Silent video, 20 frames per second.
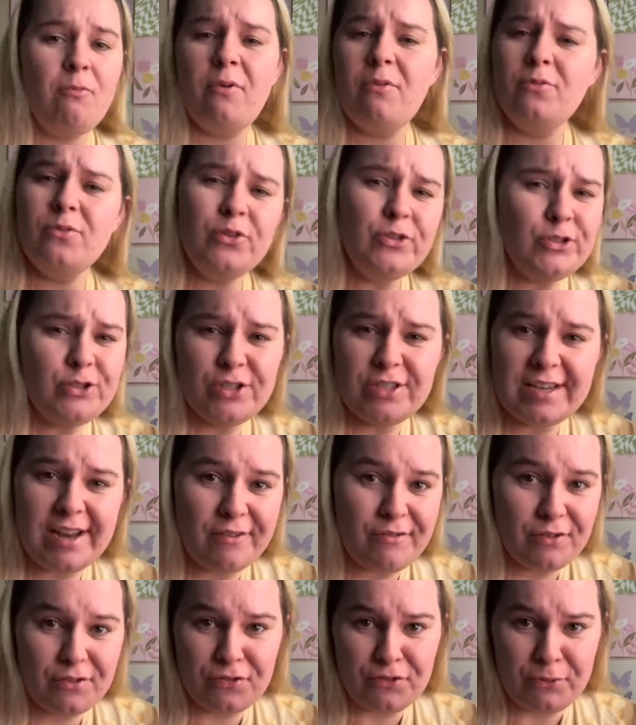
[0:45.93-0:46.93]
You should
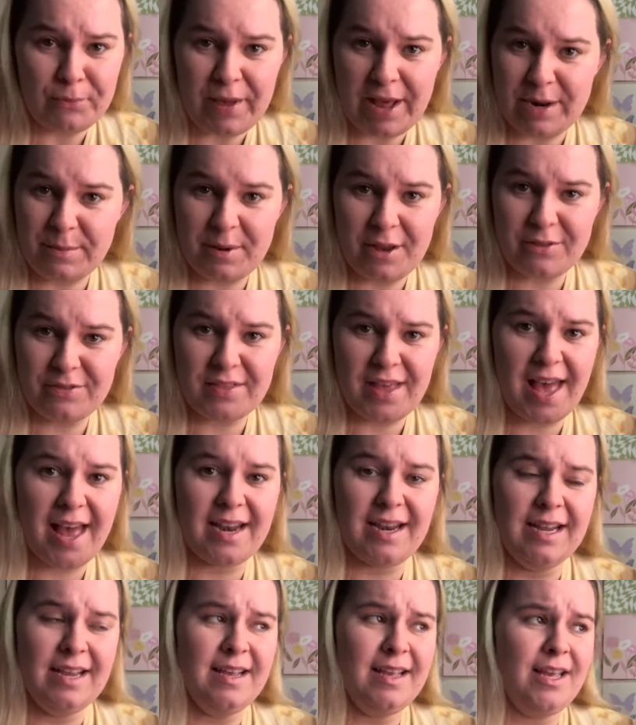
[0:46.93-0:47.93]
never feel bad about
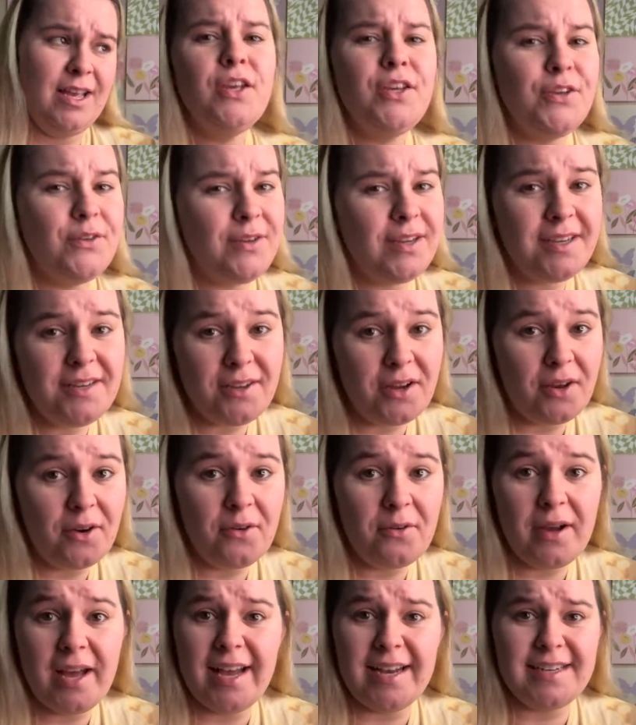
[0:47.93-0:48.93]
that. You didn't
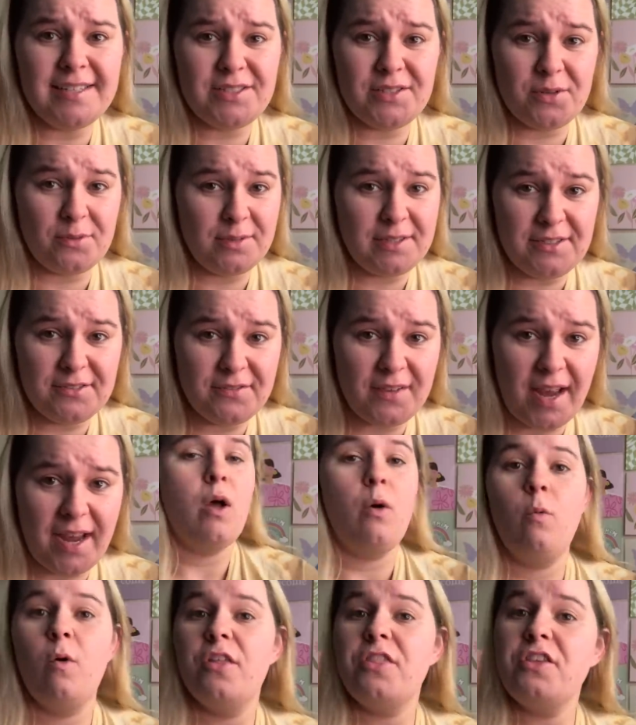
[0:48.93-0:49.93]
know and it's totally fine.
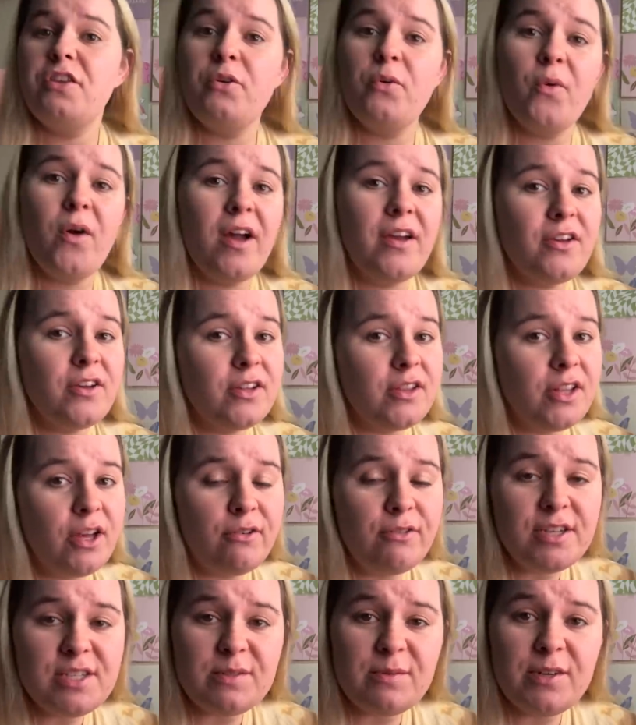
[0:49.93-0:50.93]
Whether you were at your
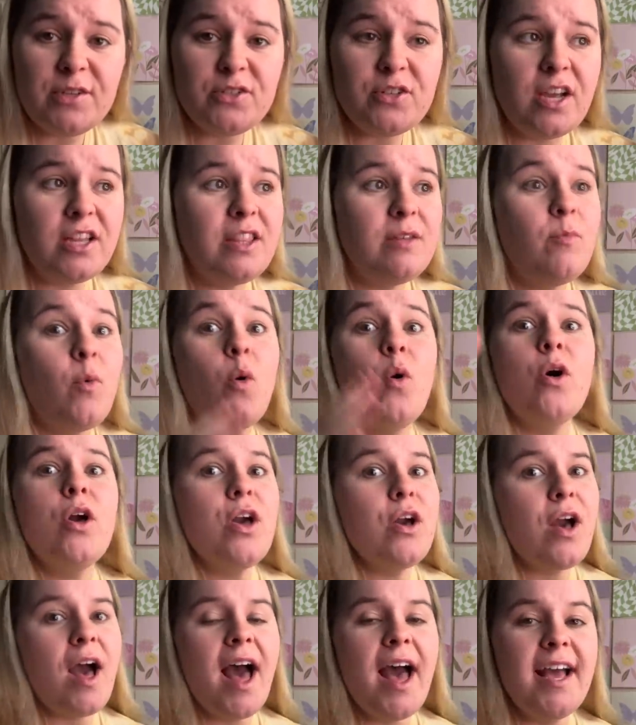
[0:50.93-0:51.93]
lowest when you tried them or
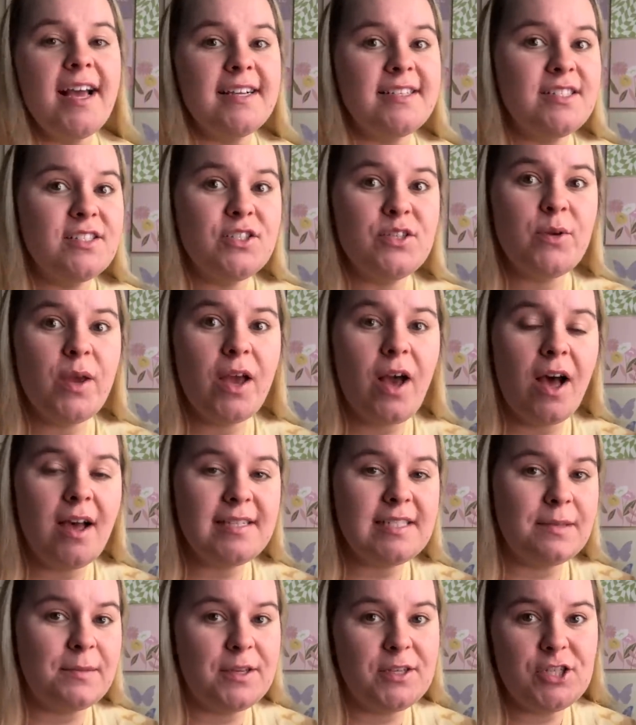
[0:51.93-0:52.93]
your highest and doing
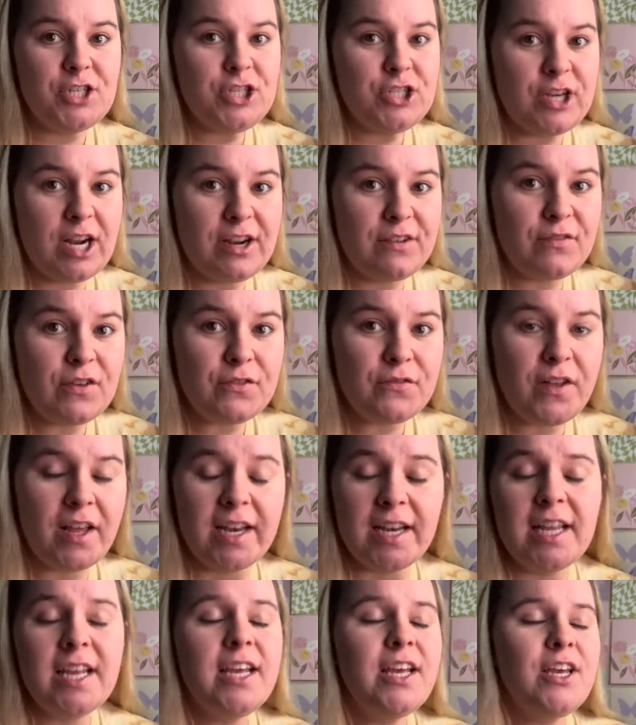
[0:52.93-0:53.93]
awesome and just tried it for
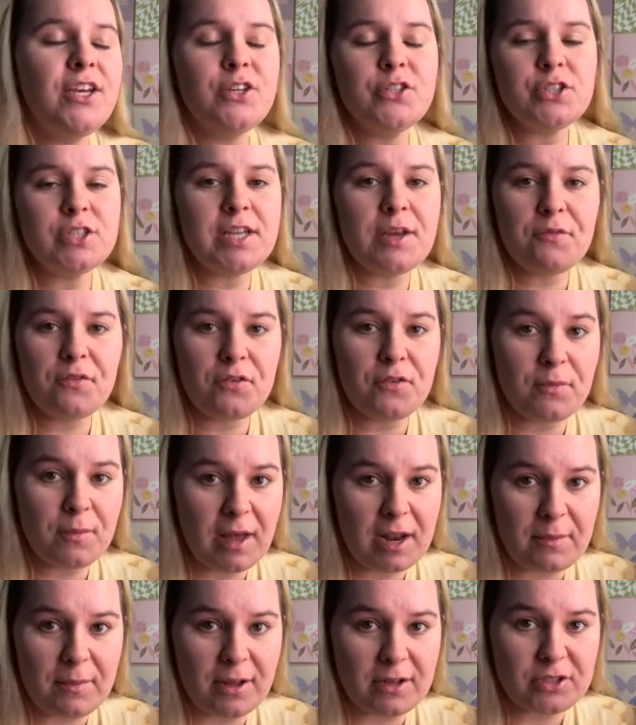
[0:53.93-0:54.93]
fun, you should never feel
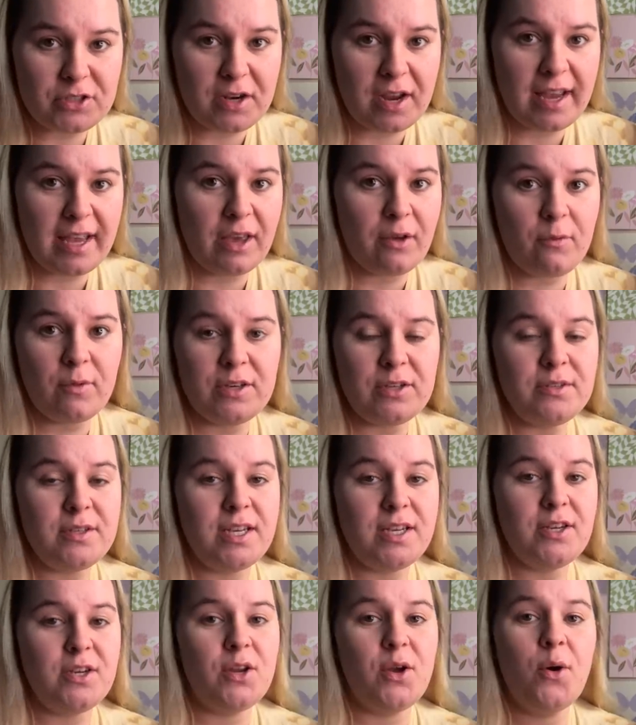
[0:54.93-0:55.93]
bad about trying it when you
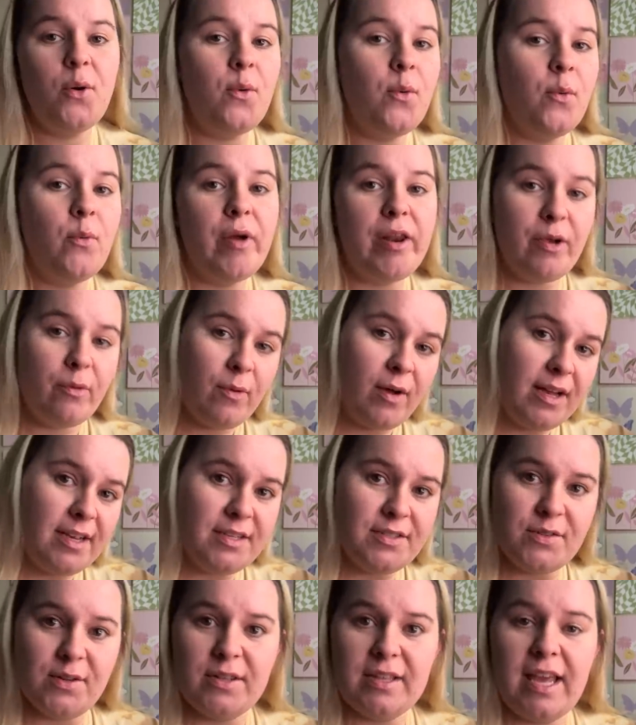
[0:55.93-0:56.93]
didn't know what it
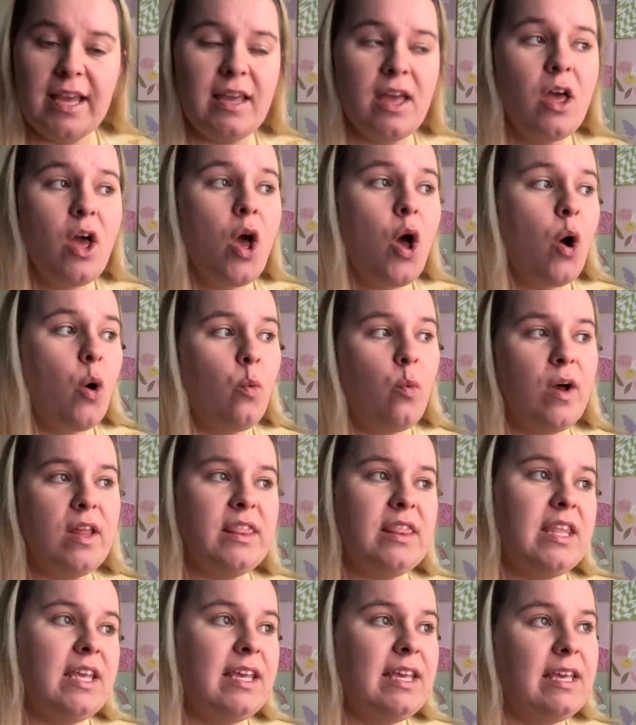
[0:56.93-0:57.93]
was or like
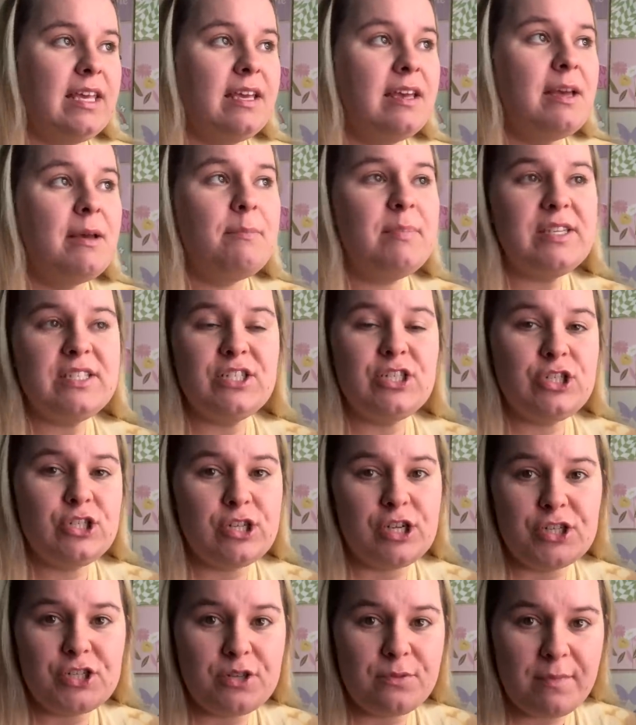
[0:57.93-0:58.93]
what the business
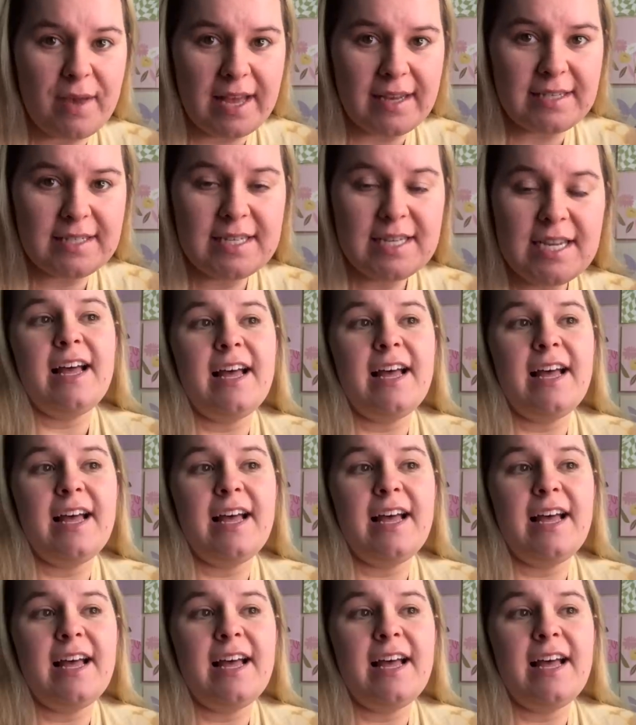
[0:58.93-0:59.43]
structure meant.